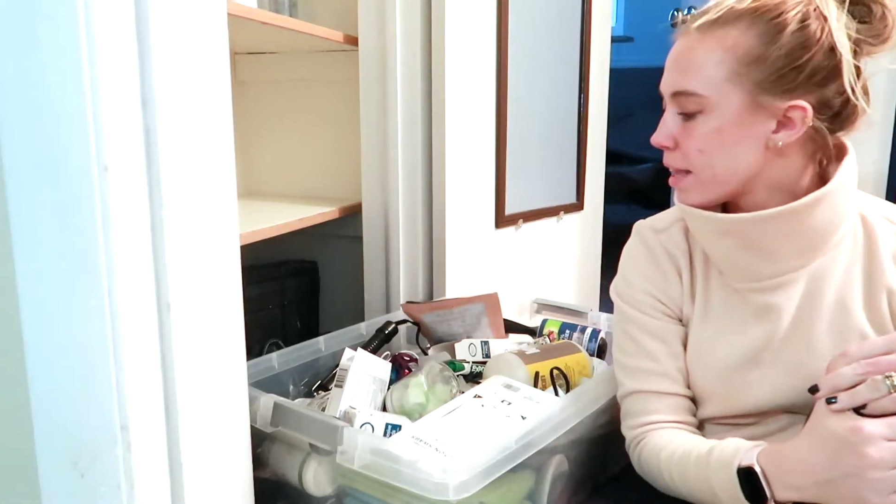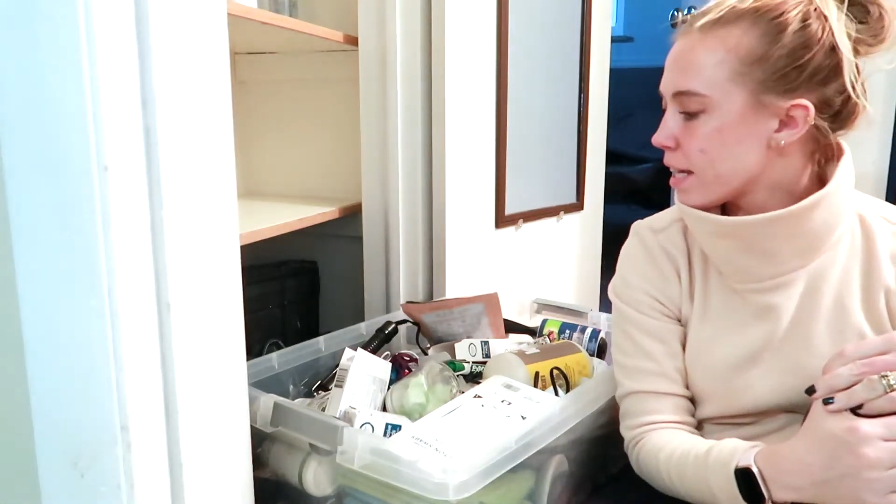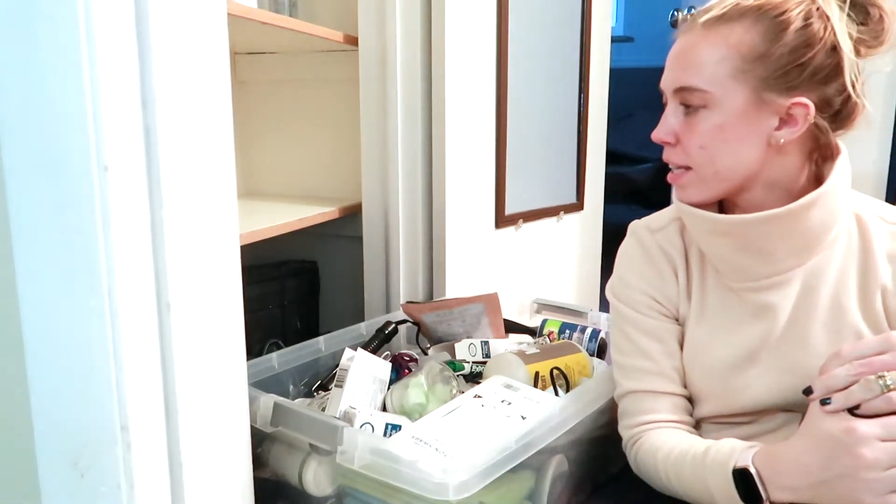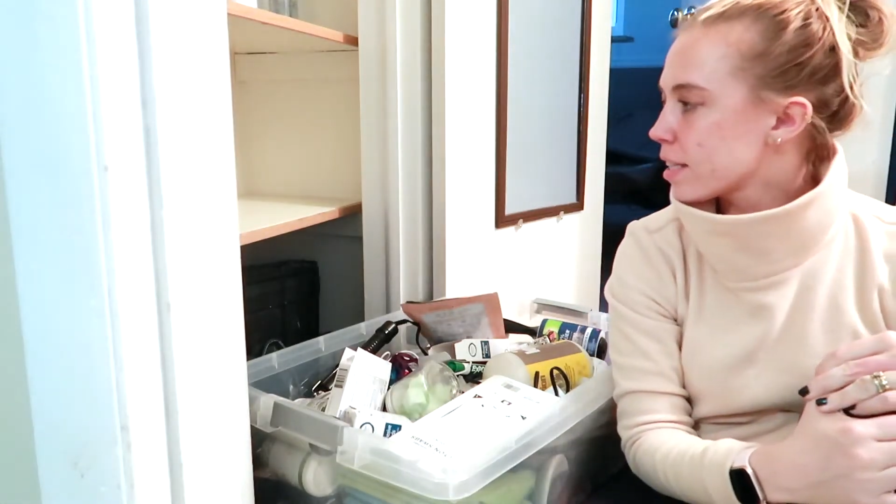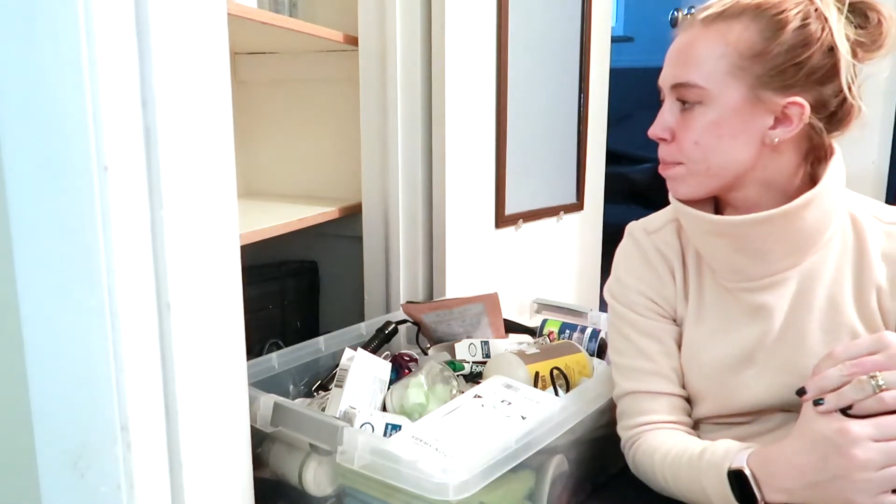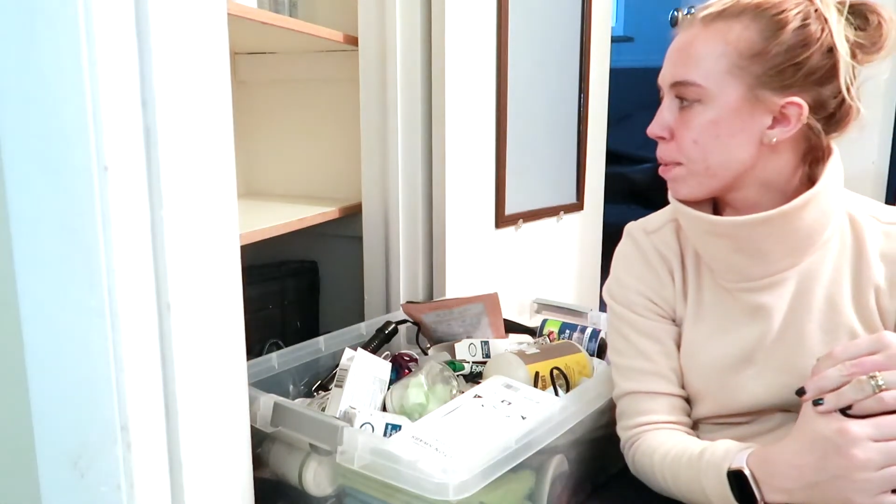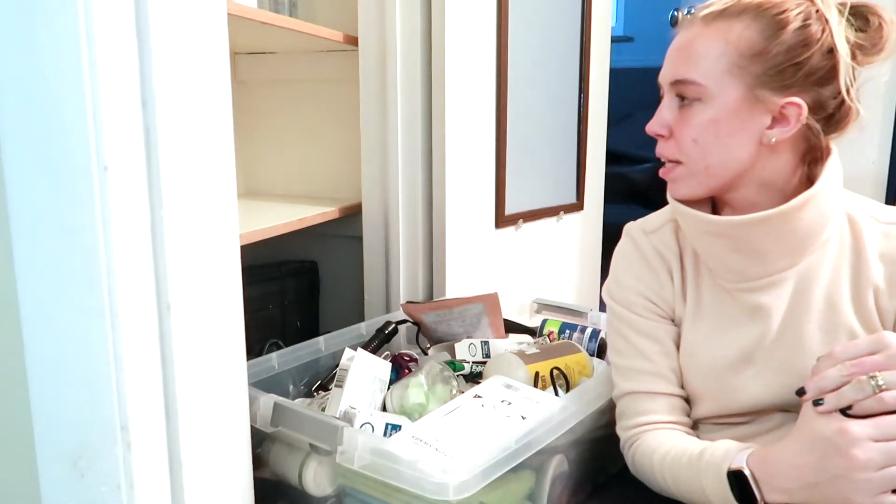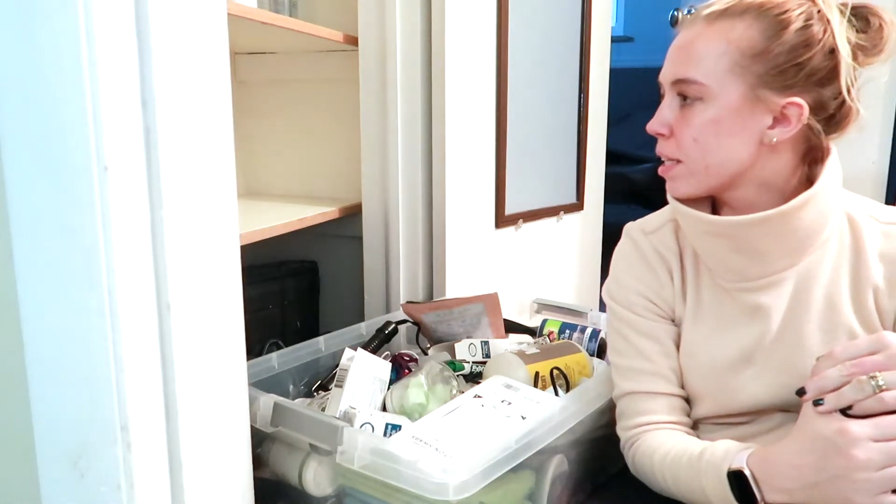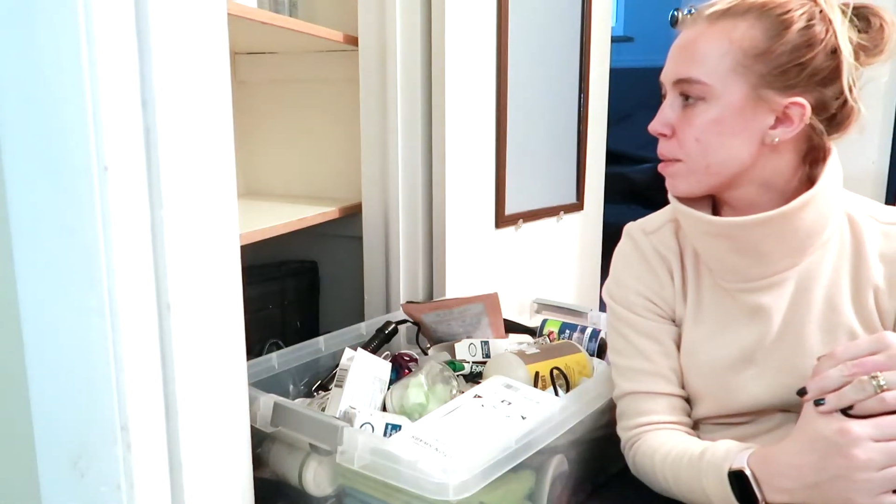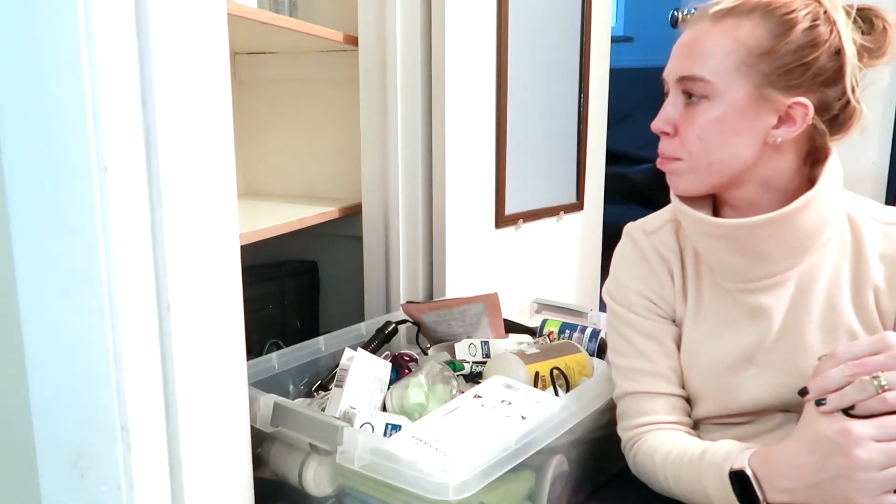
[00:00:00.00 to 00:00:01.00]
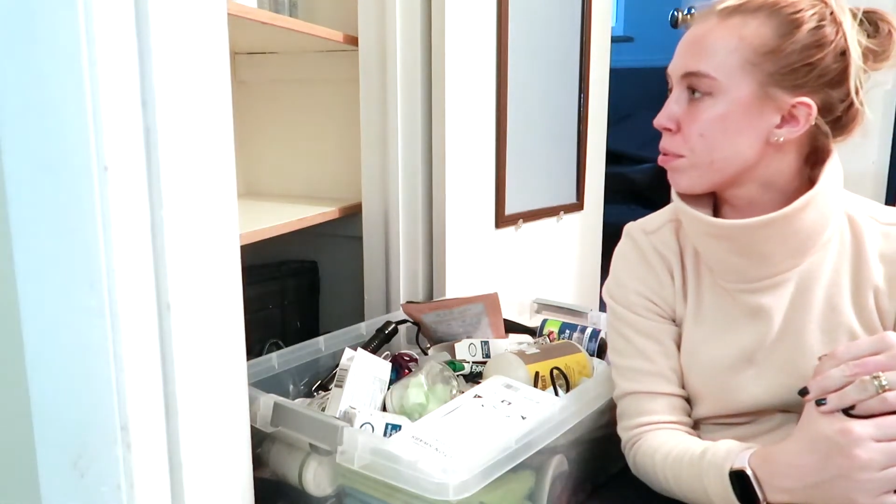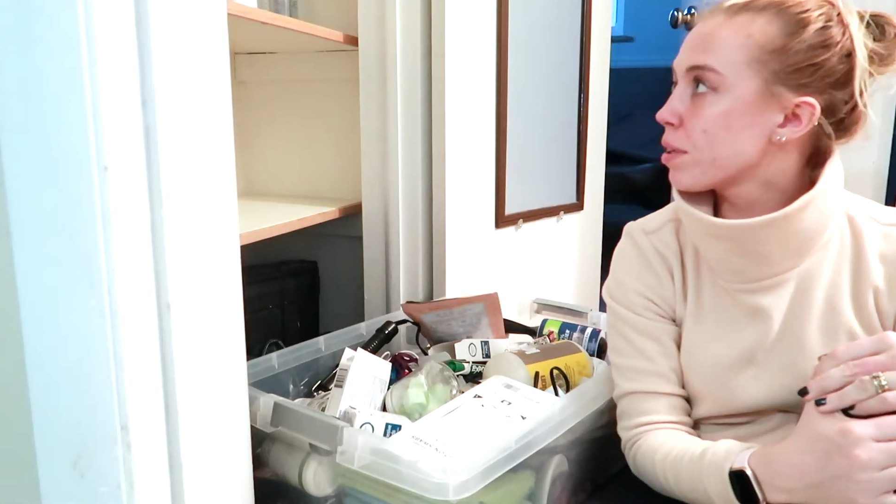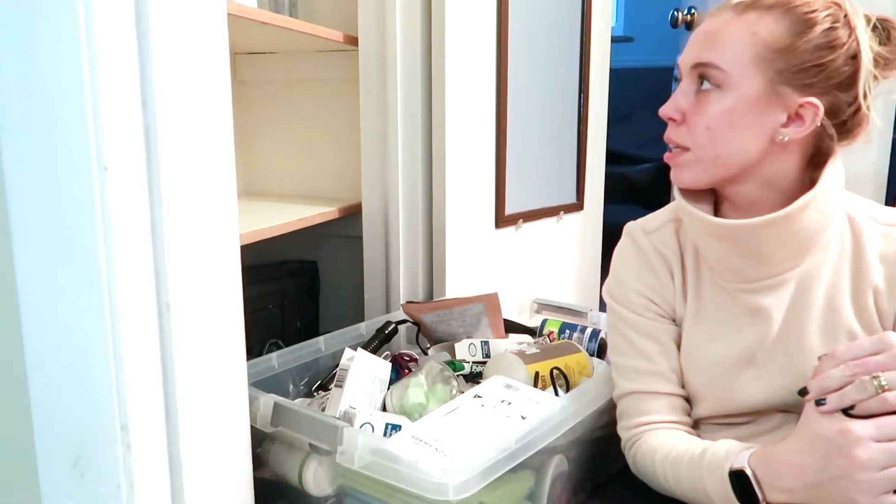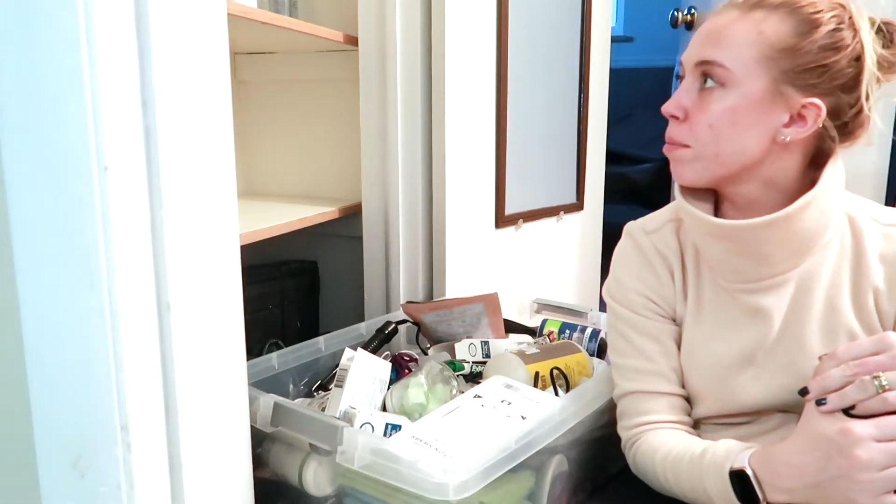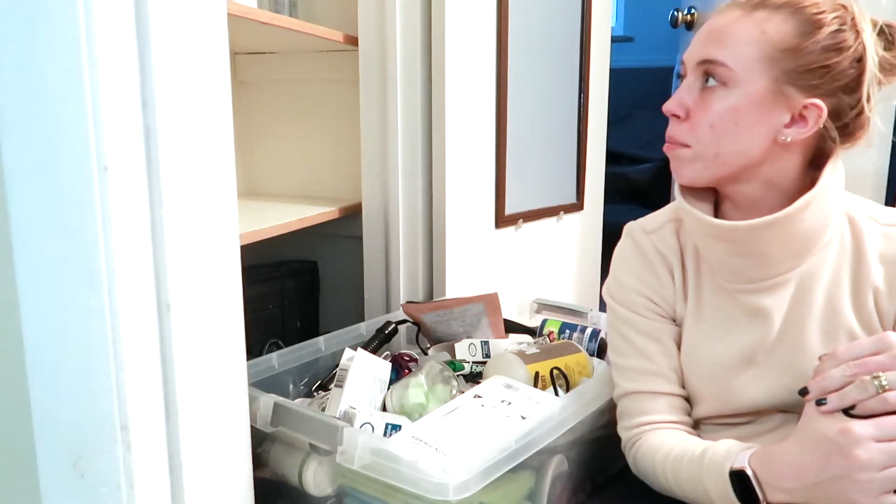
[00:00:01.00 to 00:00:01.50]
think this bin is pretty